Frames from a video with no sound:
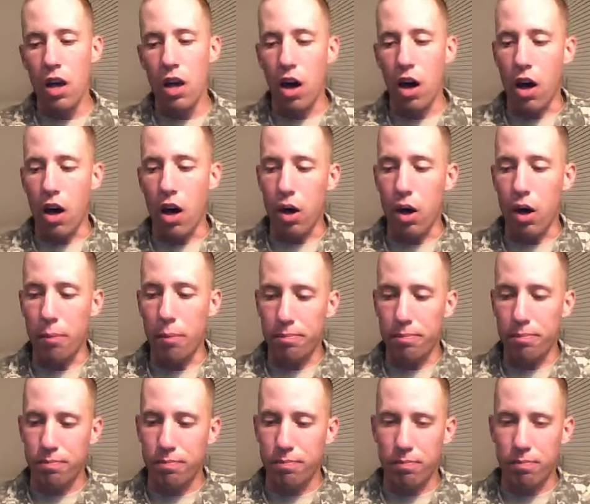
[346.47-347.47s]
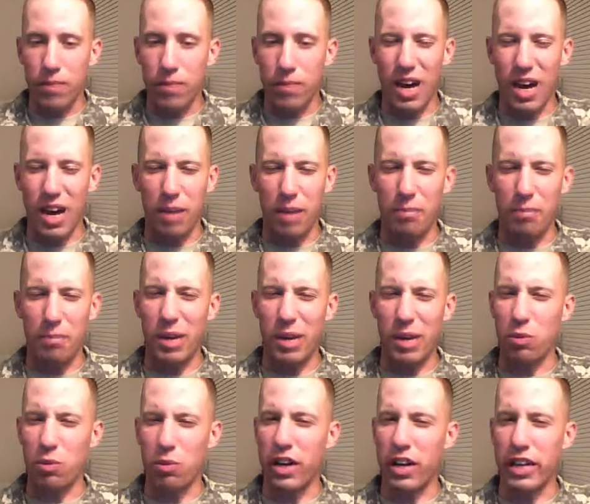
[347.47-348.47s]
I may
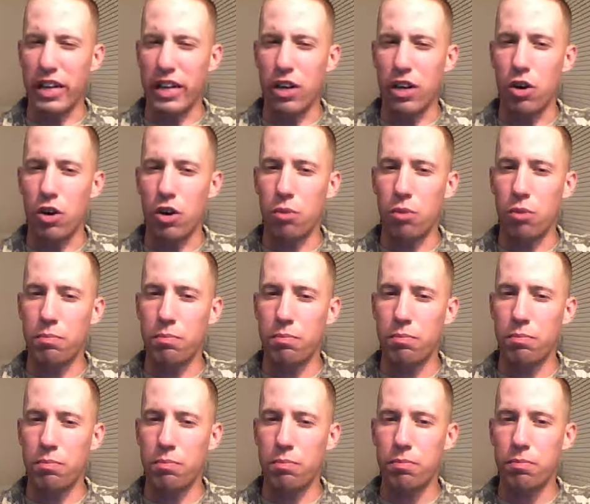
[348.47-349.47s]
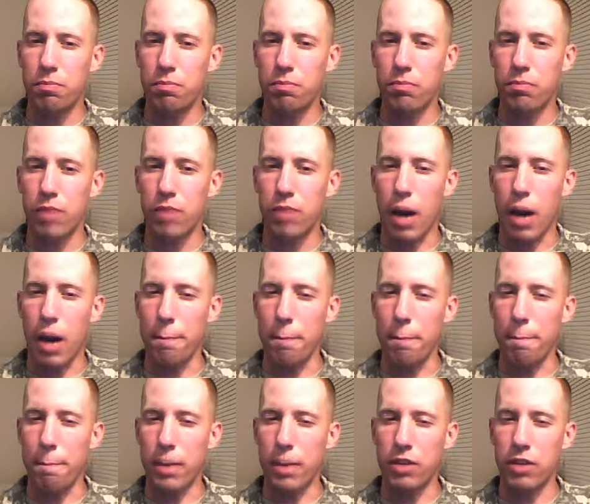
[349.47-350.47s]
when I get home. I
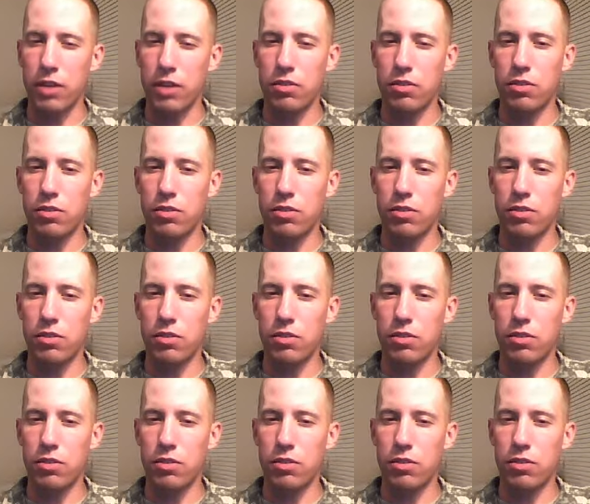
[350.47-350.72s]
might.